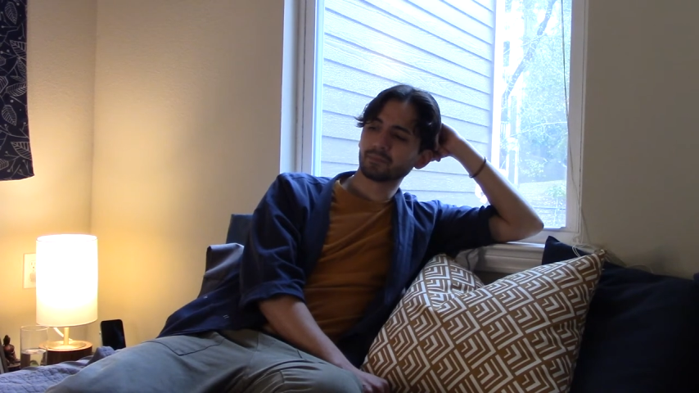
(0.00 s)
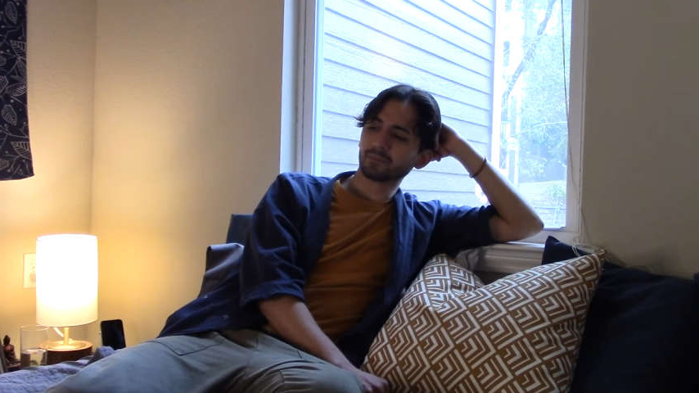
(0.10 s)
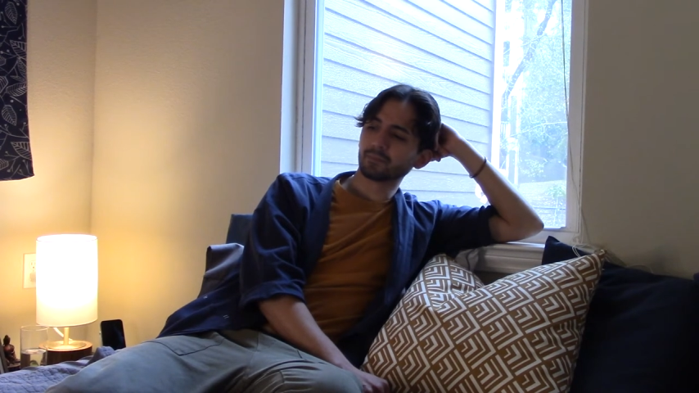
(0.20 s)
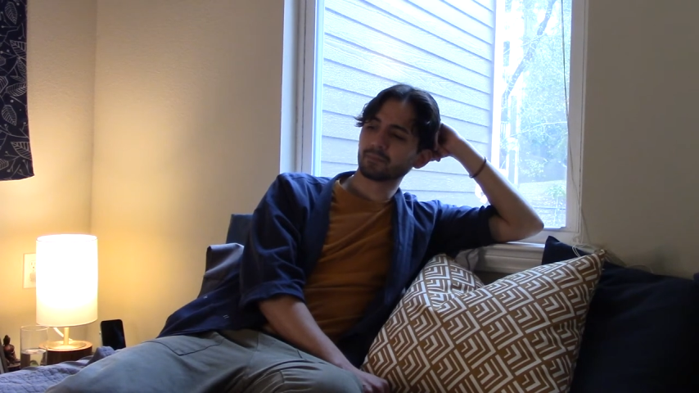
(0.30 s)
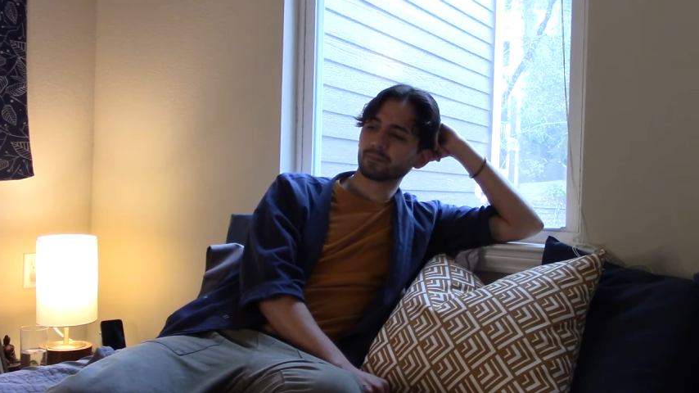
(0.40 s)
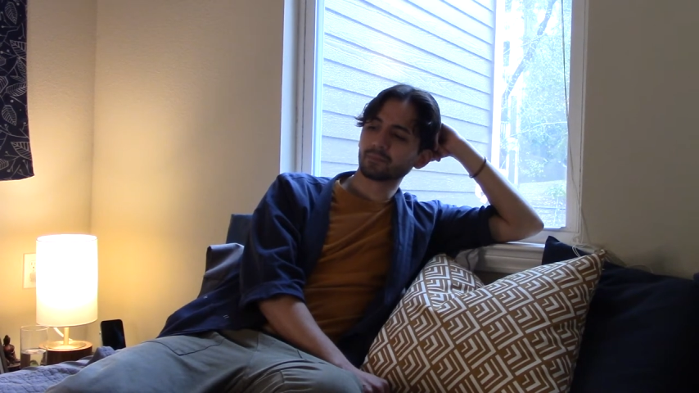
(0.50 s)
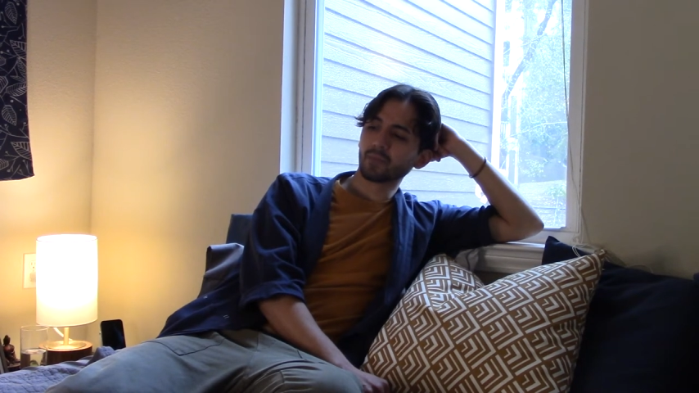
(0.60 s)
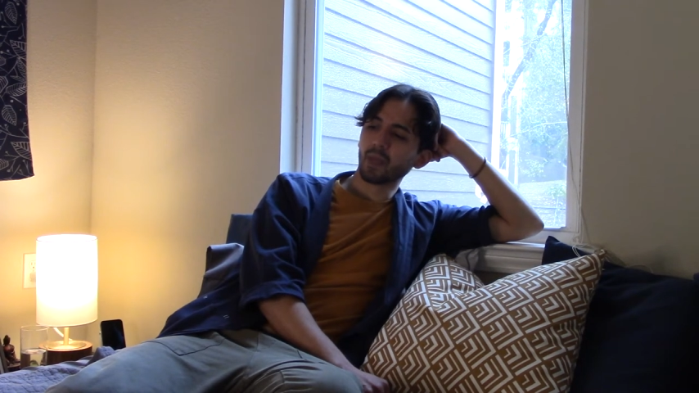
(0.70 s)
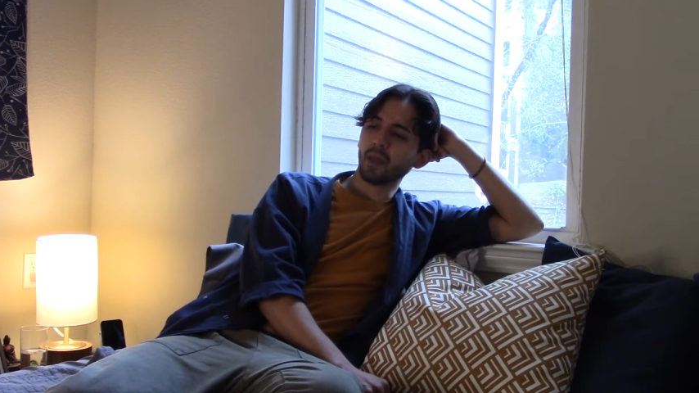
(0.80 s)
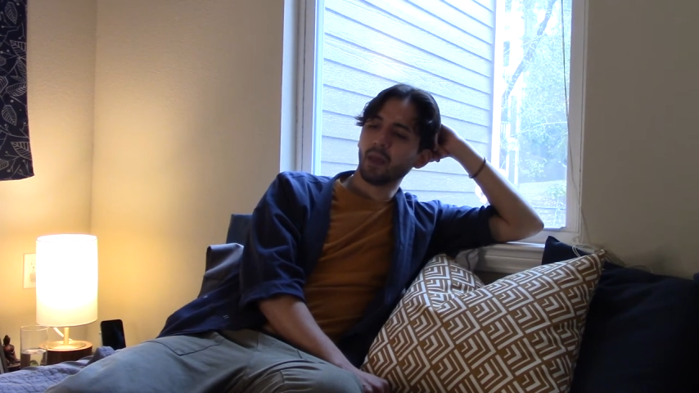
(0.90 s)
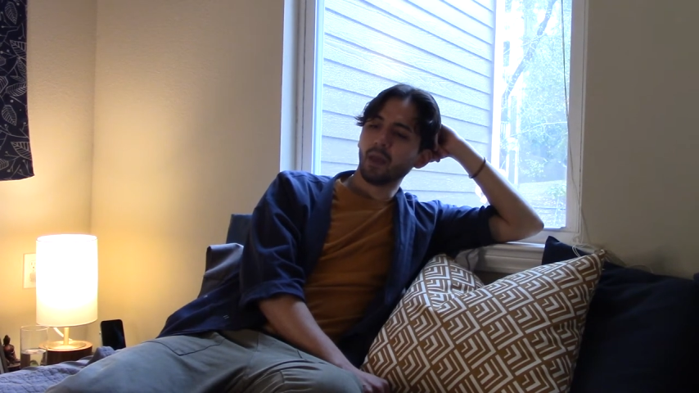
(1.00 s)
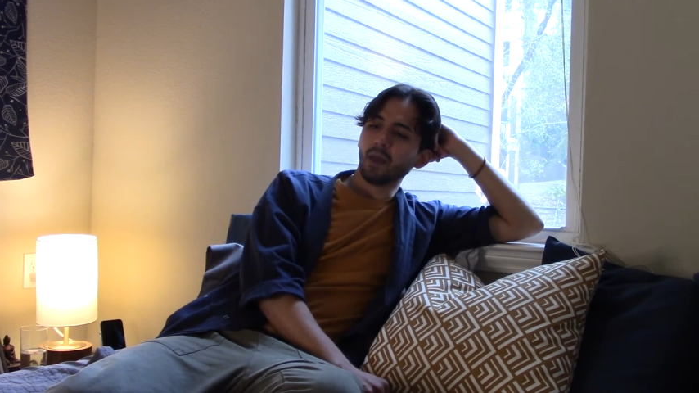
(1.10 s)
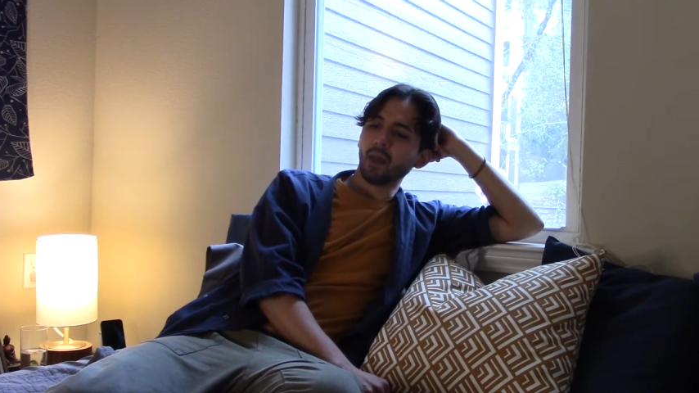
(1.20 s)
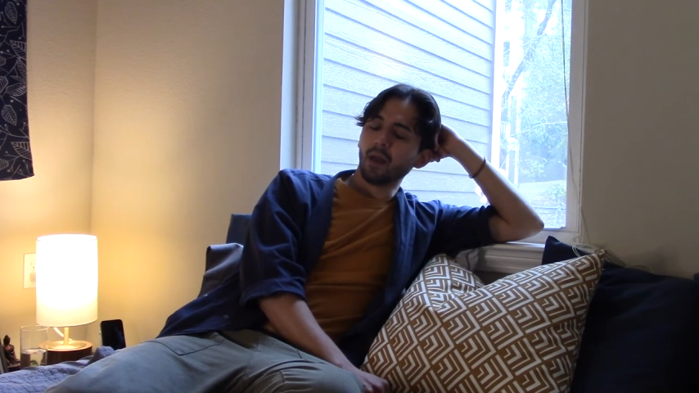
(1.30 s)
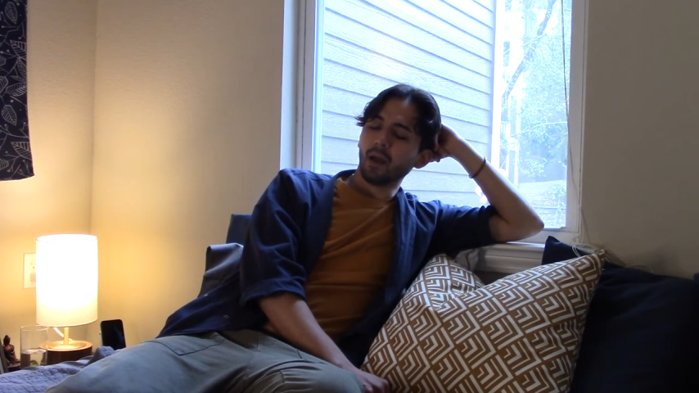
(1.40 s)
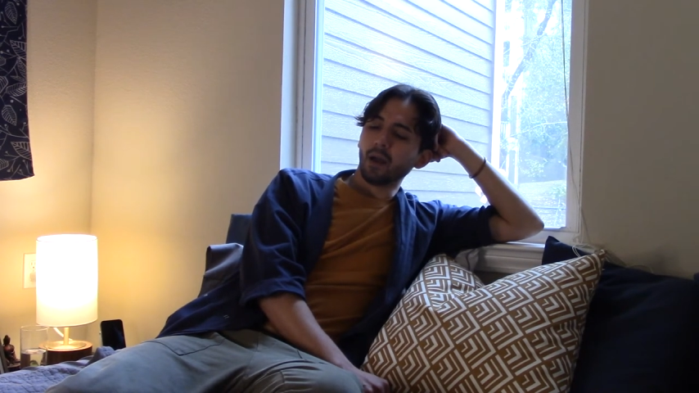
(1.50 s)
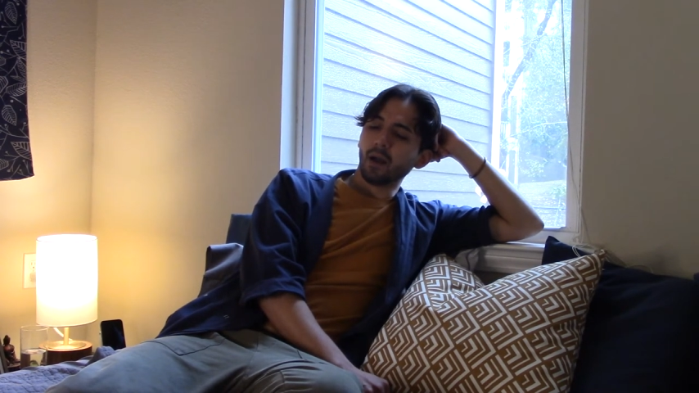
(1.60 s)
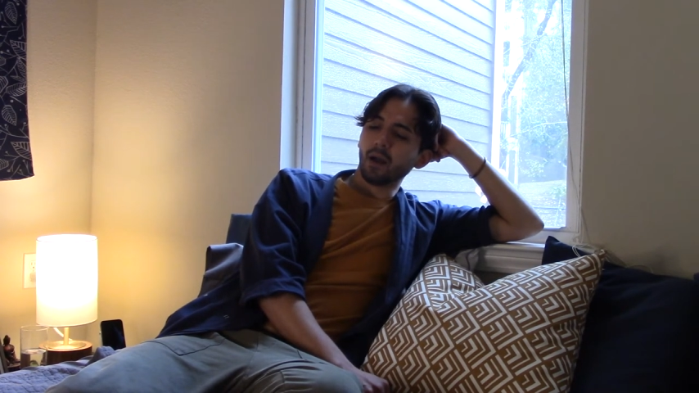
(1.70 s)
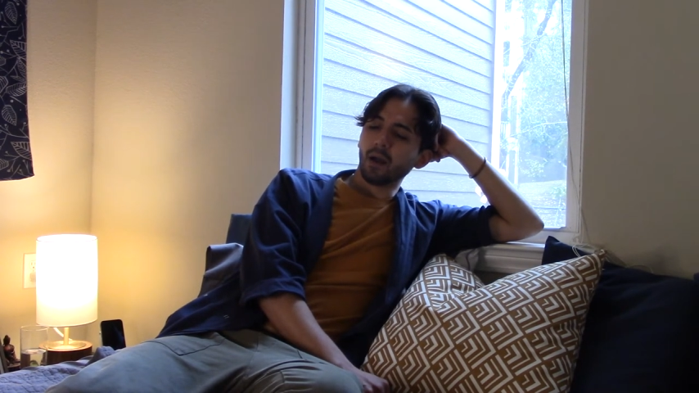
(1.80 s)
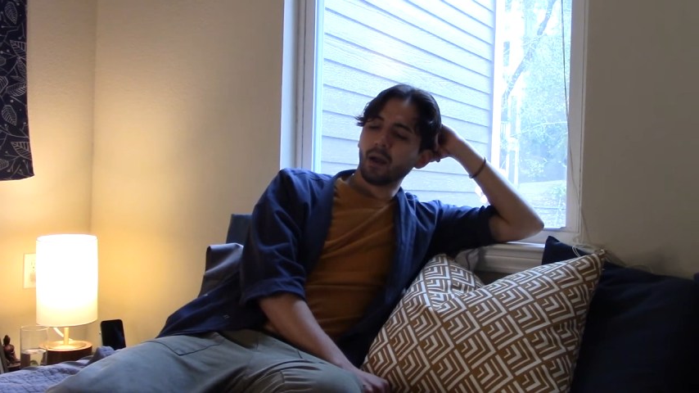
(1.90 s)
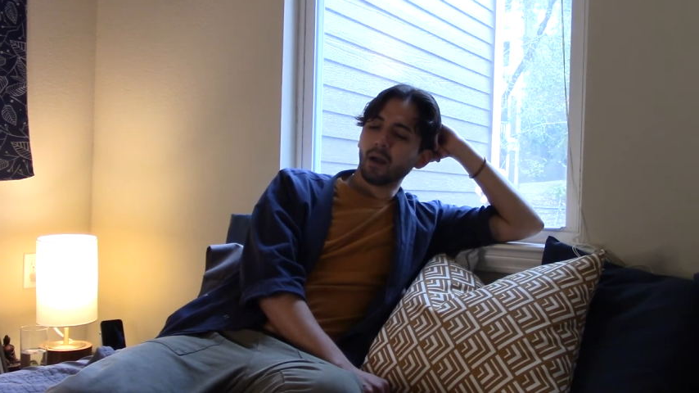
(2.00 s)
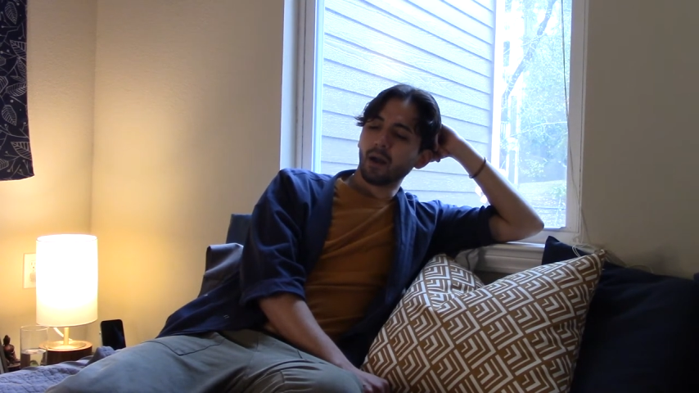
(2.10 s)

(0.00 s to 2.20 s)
No one is speaking in this clip.